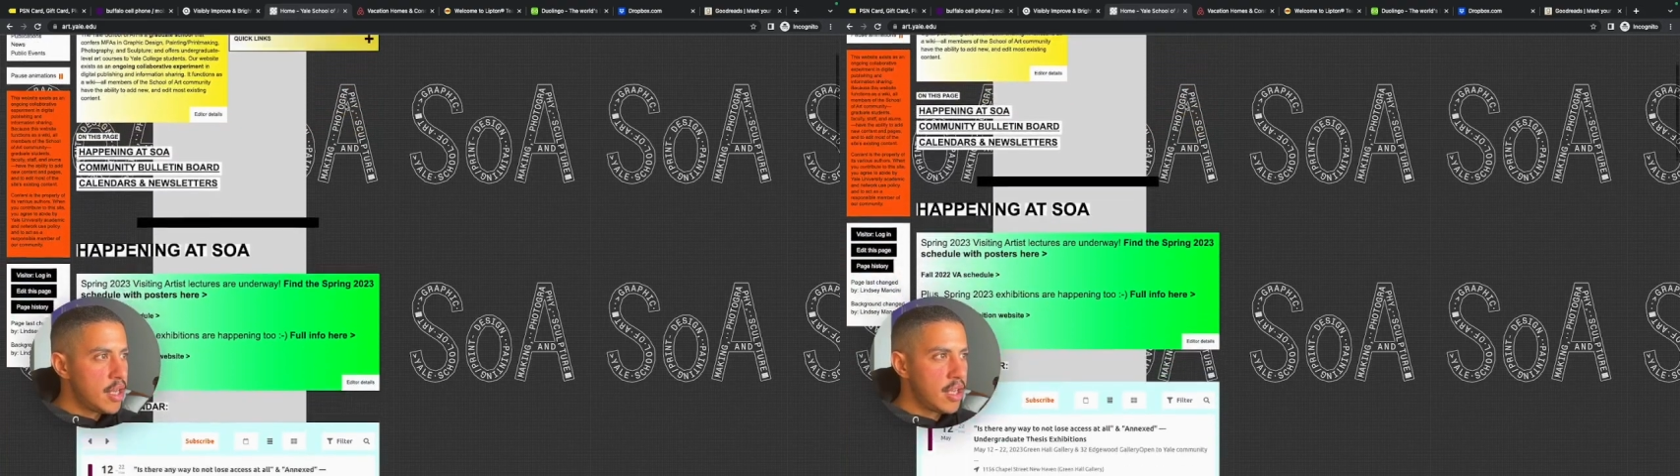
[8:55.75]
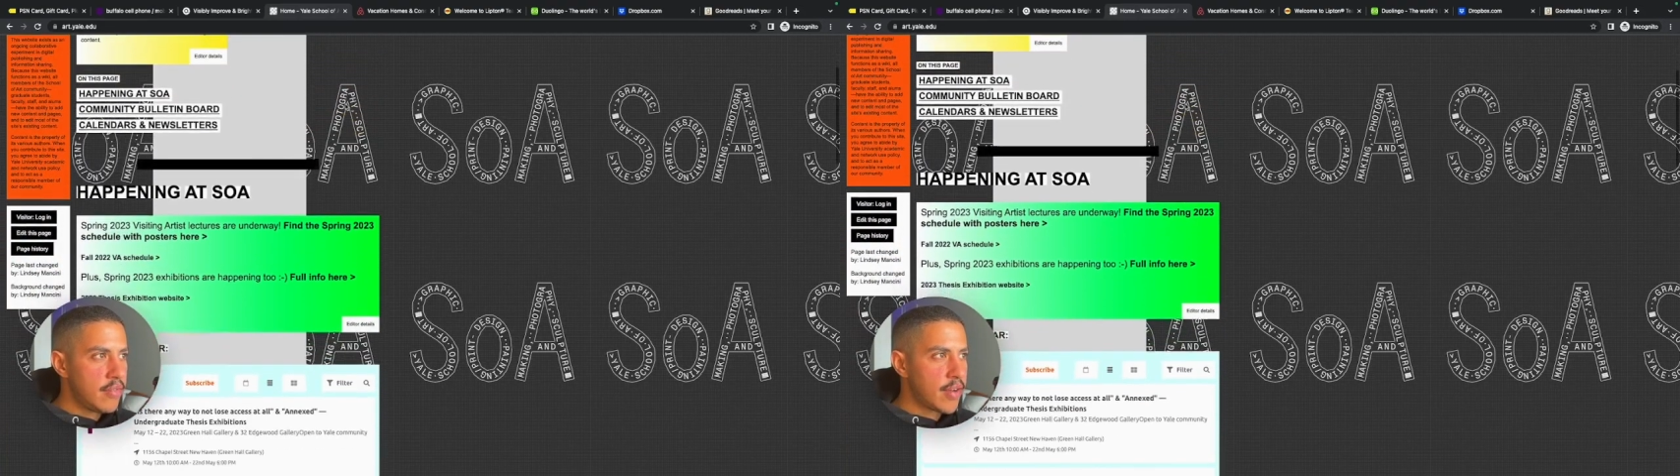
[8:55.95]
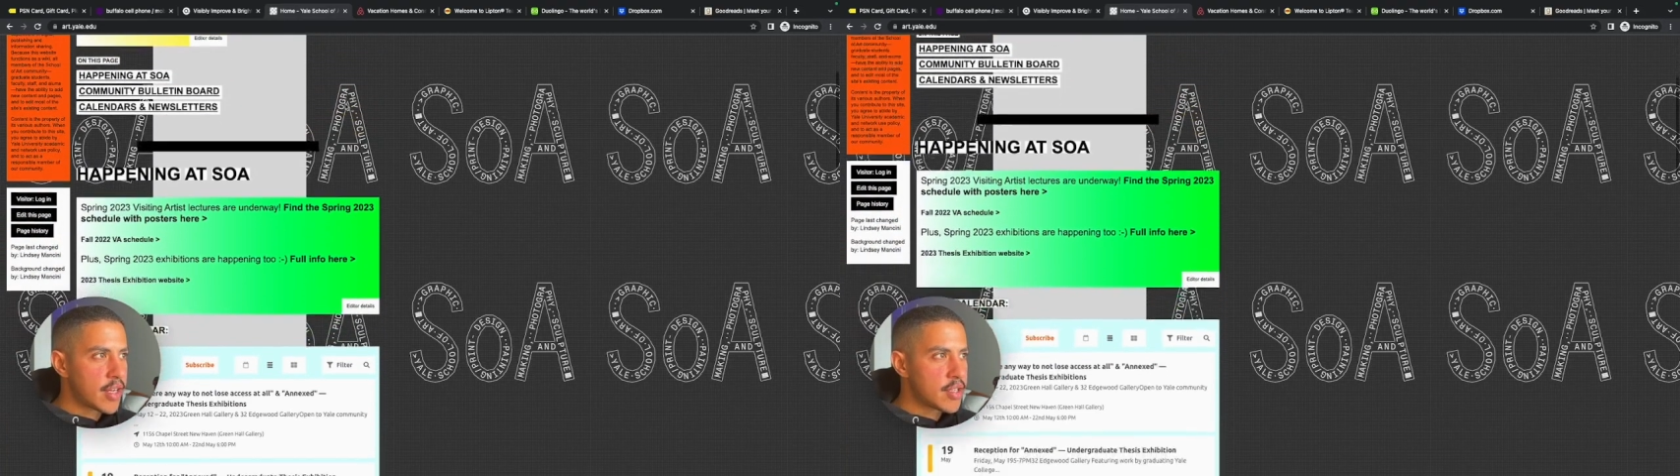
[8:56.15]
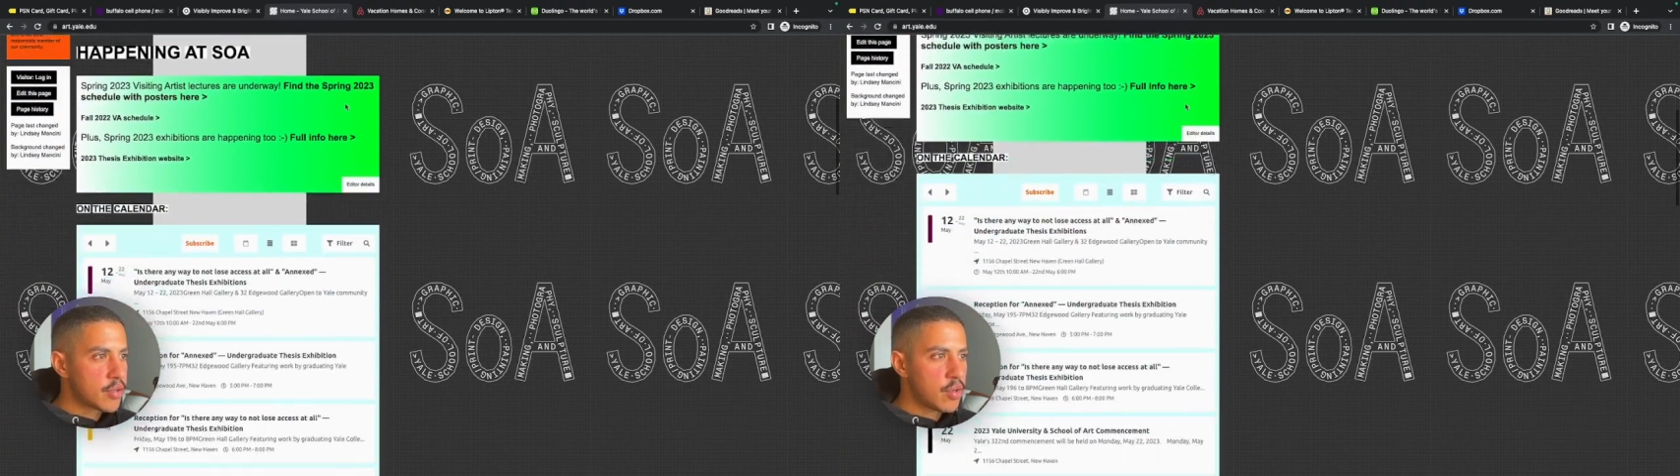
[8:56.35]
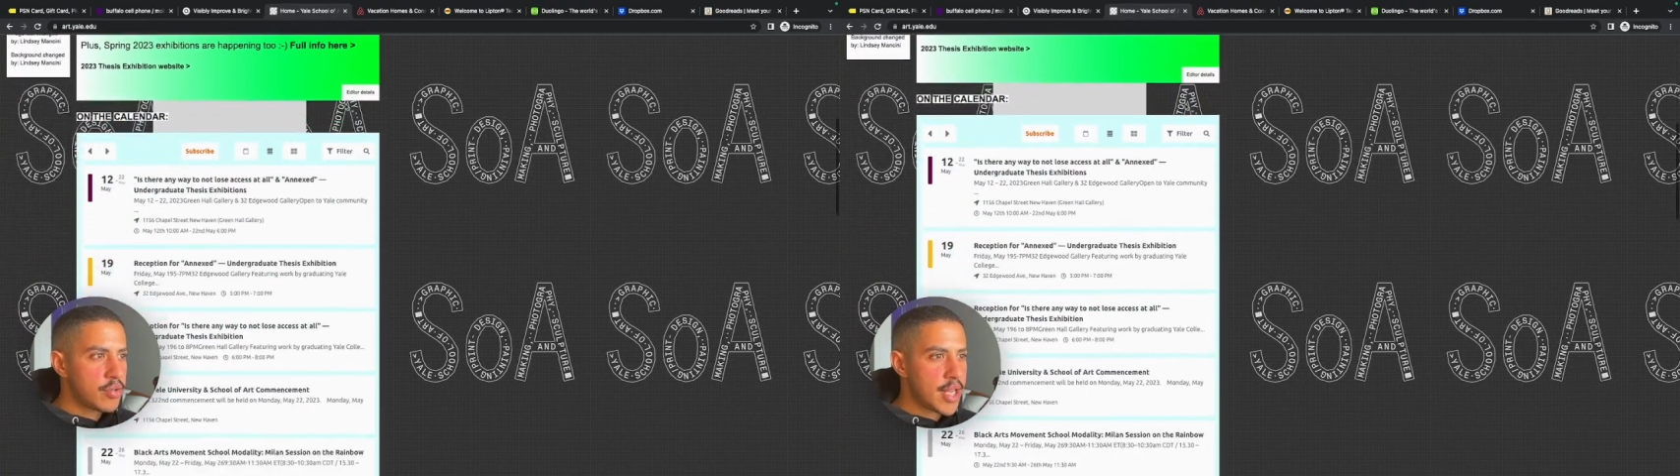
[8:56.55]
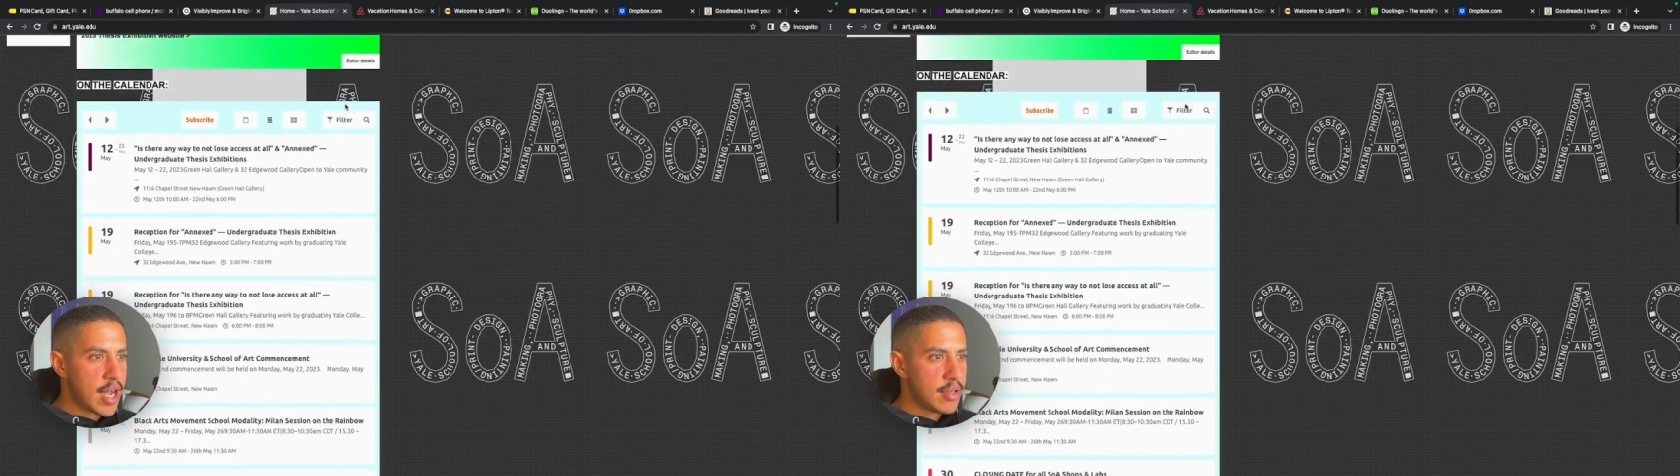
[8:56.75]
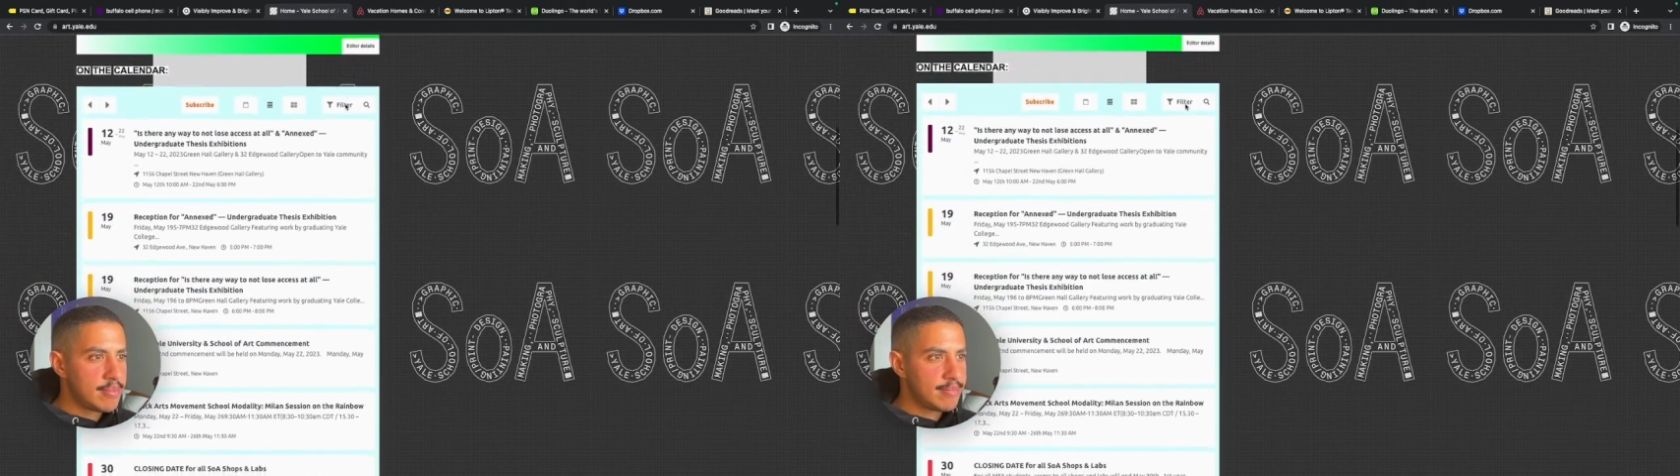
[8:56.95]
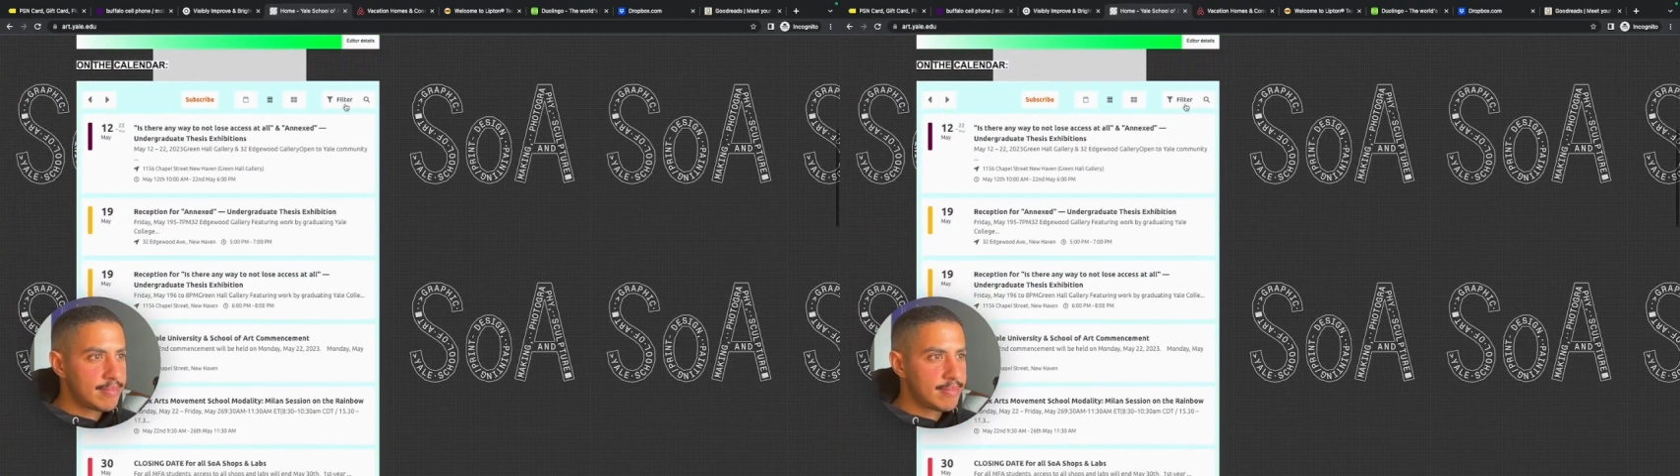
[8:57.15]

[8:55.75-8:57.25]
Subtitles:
If I scroll down,